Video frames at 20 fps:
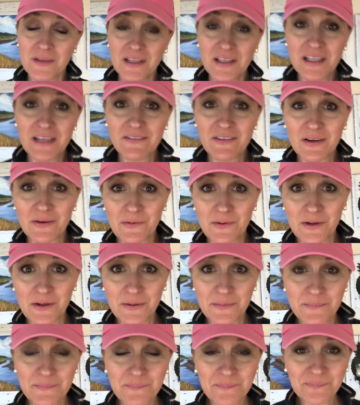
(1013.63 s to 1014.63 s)
the living
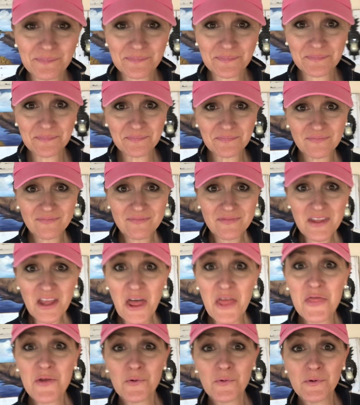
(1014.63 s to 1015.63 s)
room,
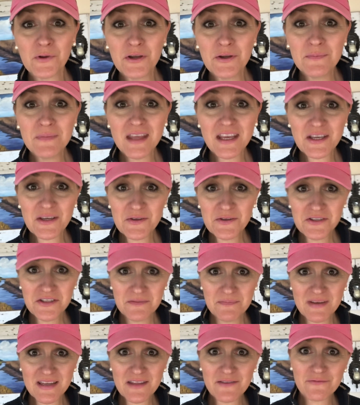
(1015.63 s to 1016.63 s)
the room that used
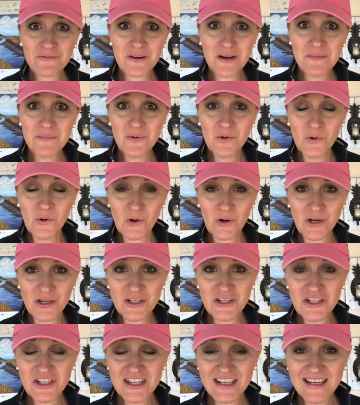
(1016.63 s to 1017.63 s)
to be the front
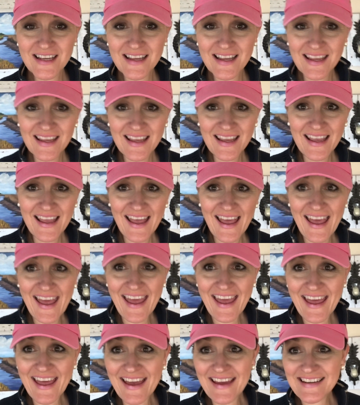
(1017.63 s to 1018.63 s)
porch.
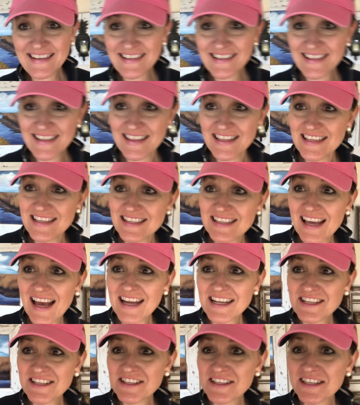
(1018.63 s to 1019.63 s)
And this
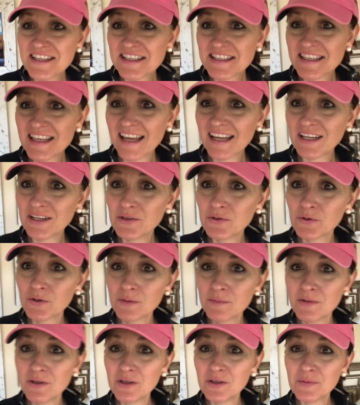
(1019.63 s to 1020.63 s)
side just looks like a
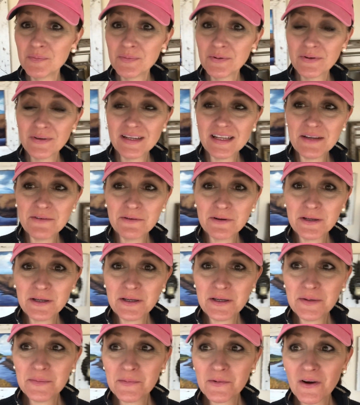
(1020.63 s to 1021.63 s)
normal, pretty
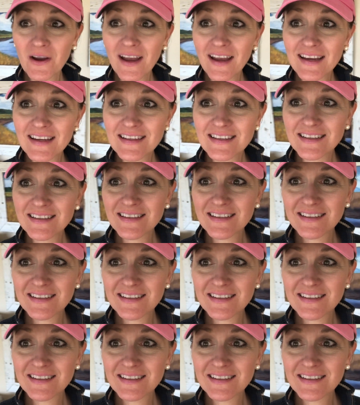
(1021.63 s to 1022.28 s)
room, right?